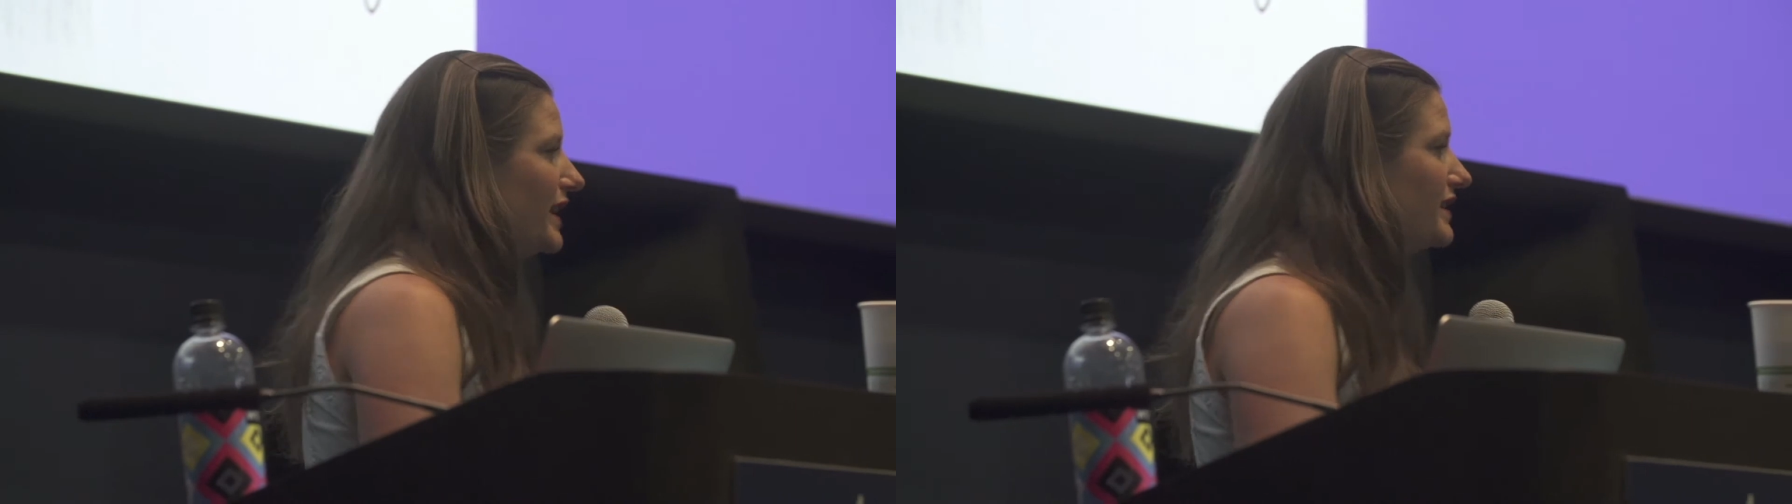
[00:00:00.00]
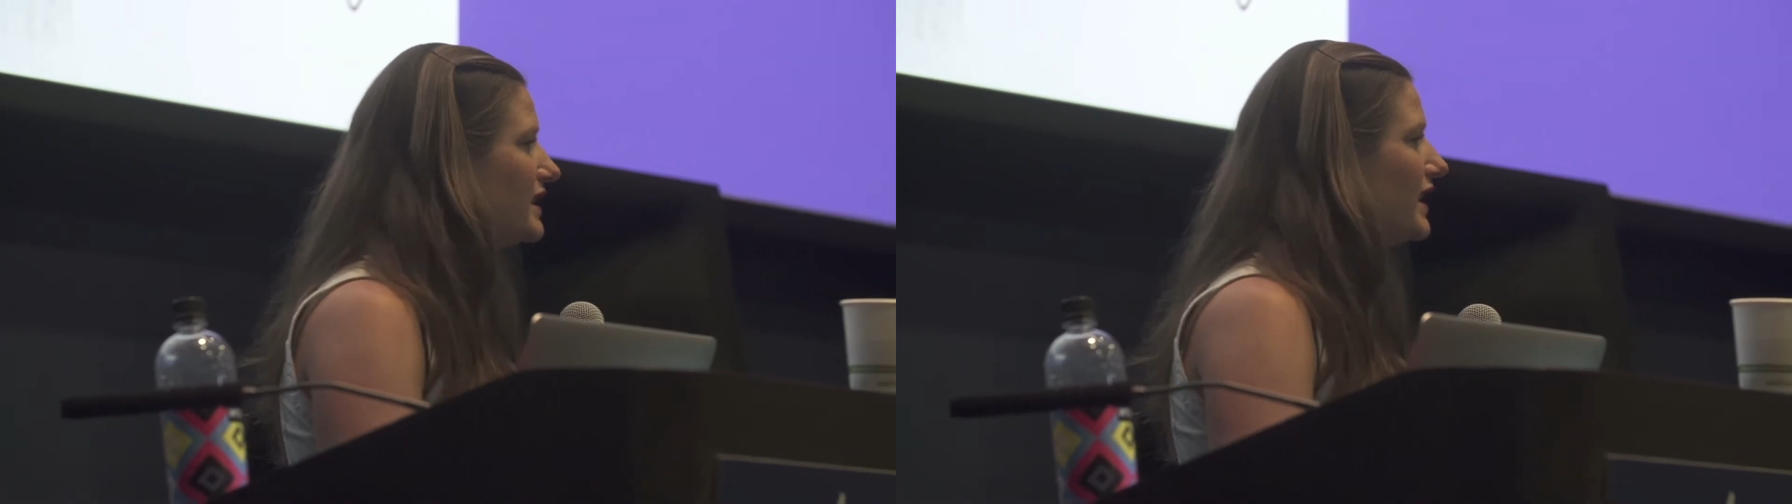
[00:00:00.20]

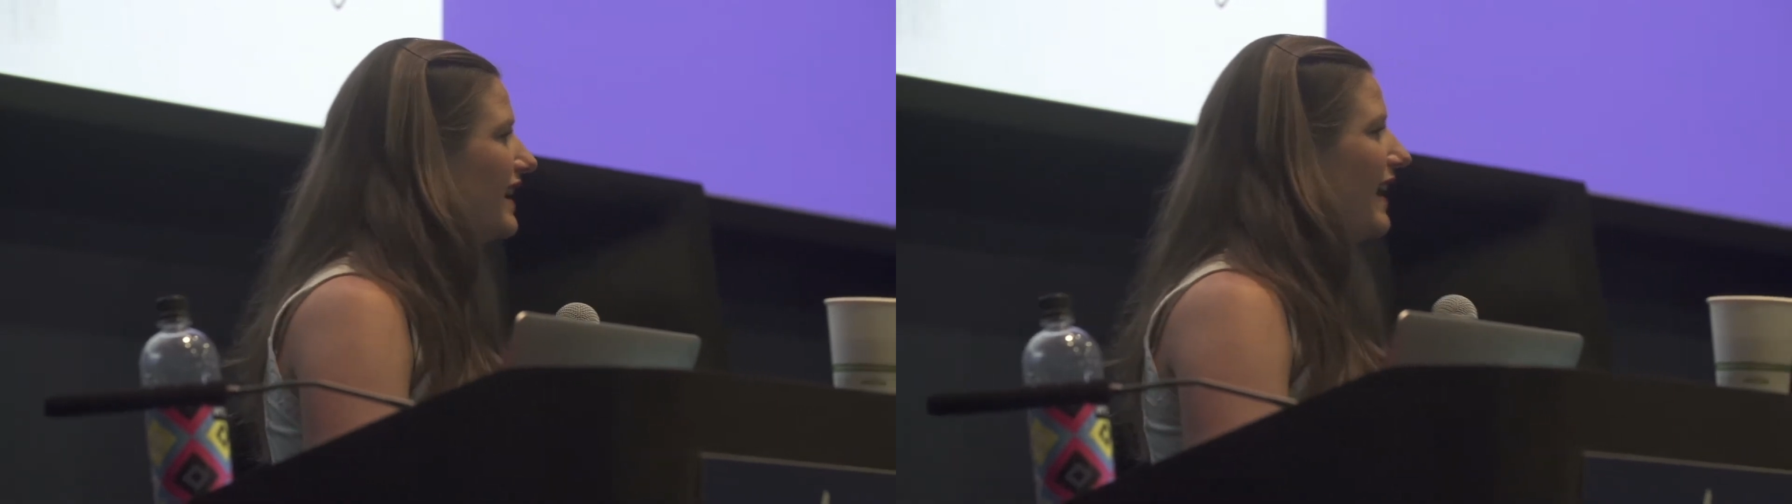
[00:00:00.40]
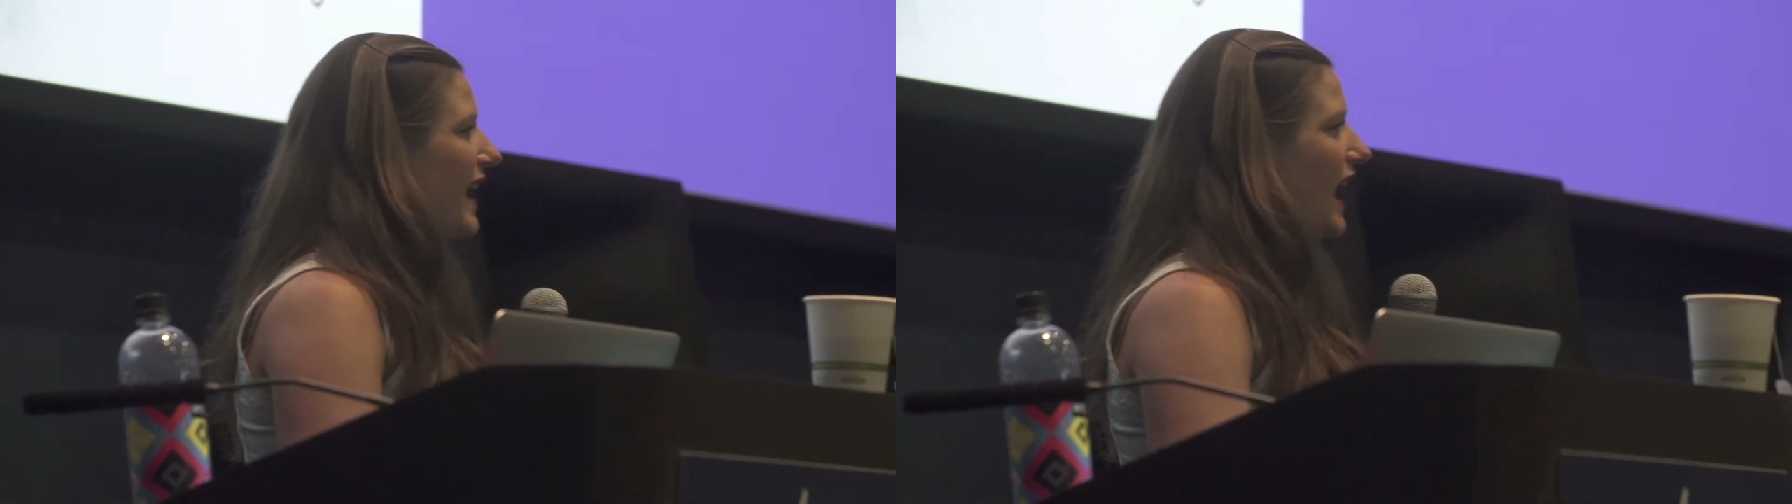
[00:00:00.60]
base,
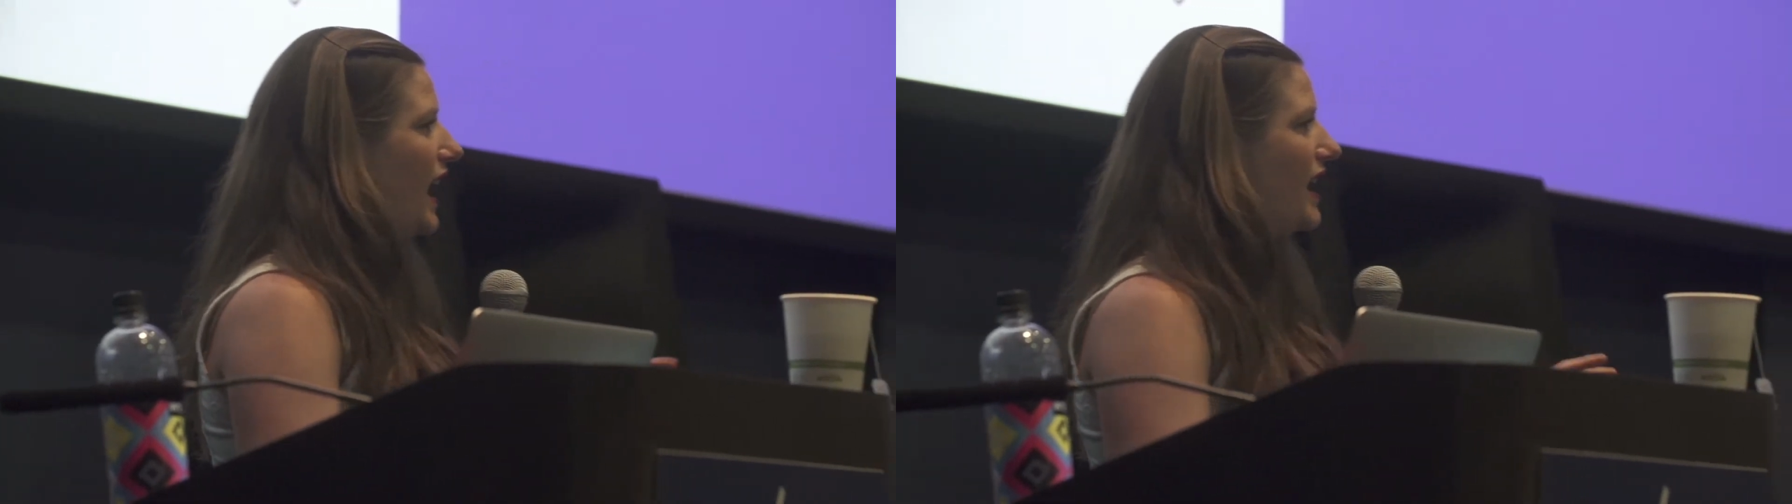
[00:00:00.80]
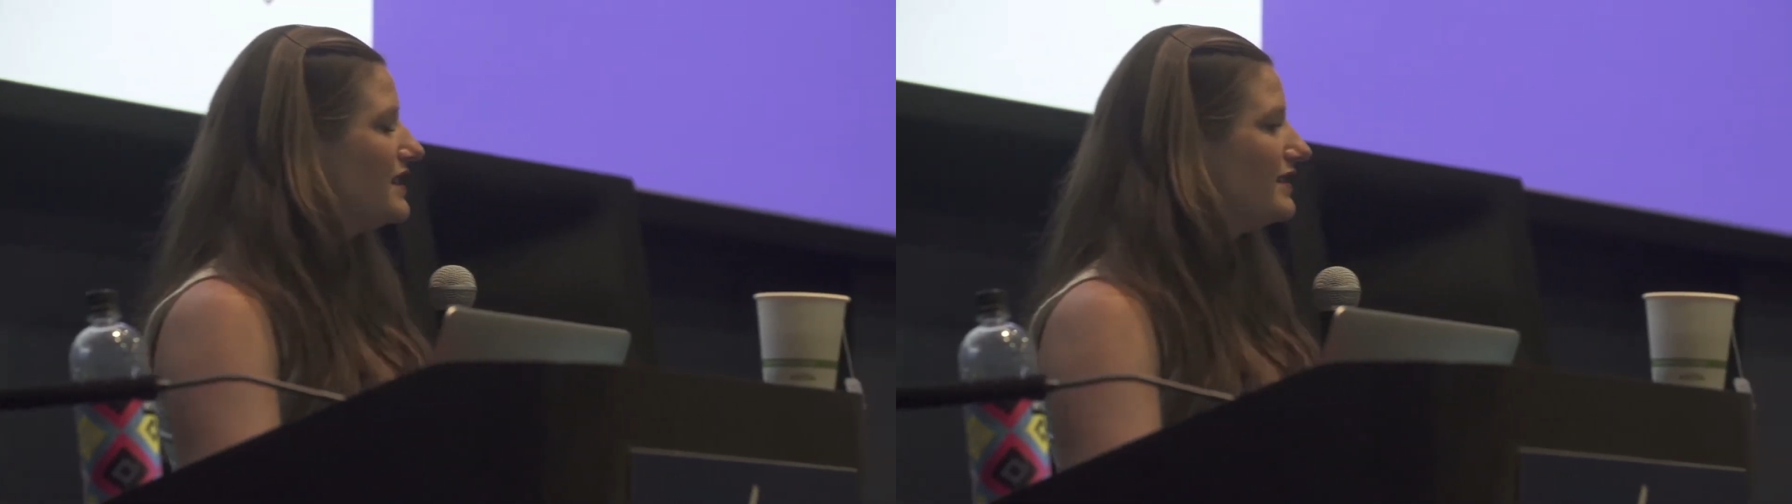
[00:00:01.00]

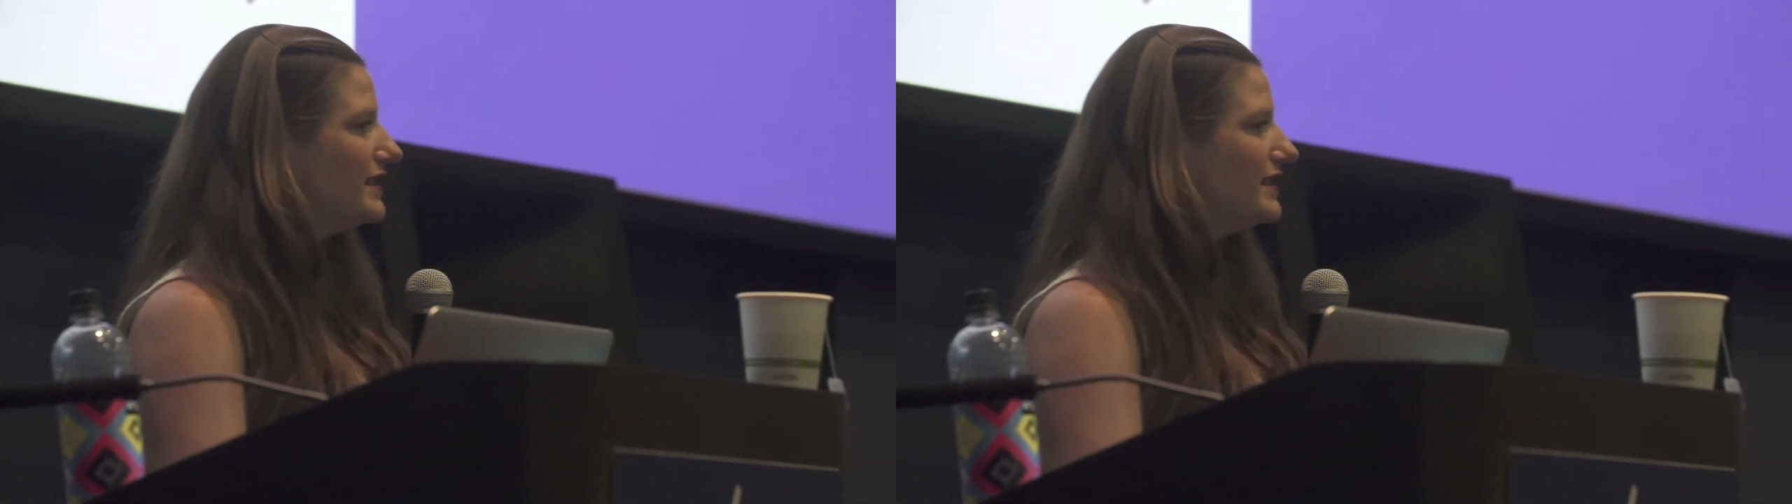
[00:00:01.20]
and